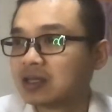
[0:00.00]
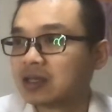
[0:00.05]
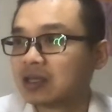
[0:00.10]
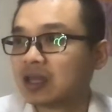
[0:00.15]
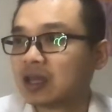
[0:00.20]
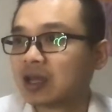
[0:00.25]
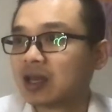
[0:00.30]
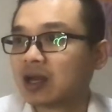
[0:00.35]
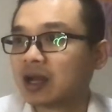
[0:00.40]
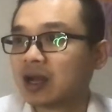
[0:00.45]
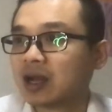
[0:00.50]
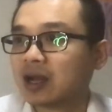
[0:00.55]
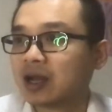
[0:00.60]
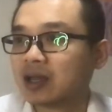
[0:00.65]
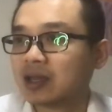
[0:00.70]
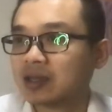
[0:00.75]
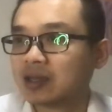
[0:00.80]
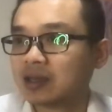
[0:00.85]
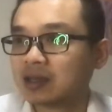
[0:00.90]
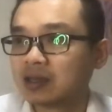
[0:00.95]
that
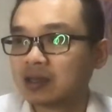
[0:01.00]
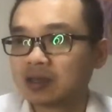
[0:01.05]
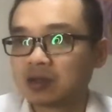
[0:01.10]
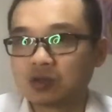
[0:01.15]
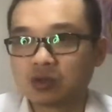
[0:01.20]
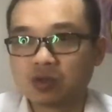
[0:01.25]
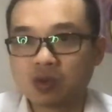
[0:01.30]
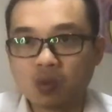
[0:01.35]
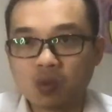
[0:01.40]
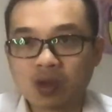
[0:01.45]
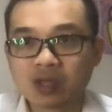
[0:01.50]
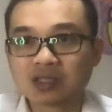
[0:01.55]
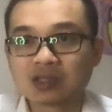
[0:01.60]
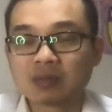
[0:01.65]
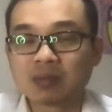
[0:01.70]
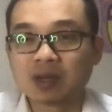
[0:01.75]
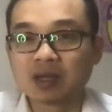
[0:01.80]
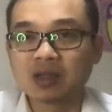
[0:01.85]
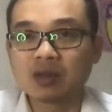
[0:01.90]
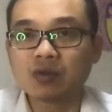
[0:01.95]
I do once a
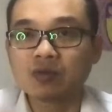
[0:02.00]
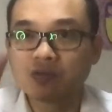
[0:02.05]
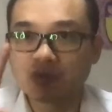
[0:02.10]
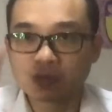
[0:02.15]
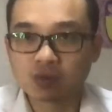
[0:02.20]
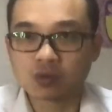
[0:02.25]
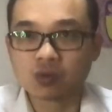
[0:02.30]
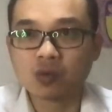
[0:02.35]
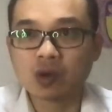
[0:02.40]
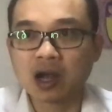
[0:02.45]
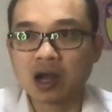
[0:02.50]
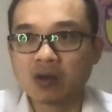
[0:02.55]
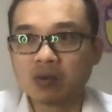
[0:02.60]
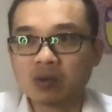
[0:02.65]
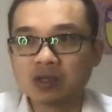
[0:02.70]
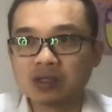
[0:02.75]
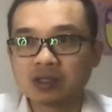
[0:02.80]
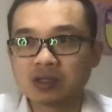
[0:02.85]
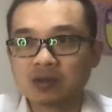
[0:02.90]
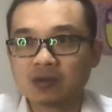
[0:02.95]
month for 2
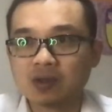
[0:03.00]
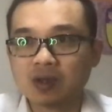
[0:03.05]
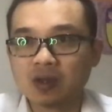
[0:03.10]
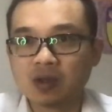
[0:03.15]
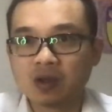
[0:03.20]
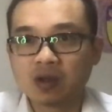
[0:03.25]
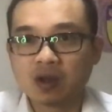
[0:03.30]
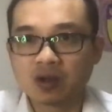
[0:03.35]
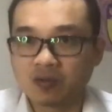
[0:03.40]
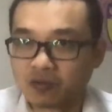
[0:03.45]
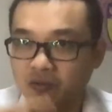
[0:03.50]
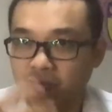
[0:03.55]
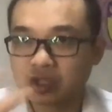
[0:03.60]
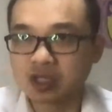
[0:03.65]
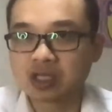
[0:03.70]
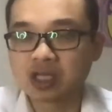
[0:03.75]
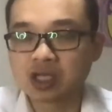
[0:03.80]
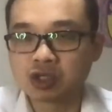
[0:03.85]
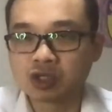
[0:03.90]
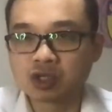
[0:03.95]
hours,
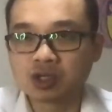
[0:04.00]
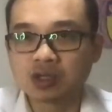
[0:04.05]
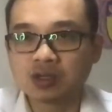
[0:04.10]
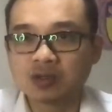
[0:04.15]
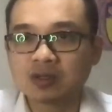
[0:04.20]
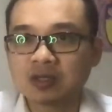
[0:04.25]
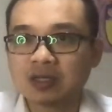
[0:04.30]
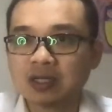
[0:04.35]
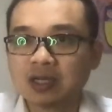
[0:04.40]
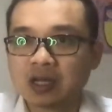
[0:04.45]
free teaching.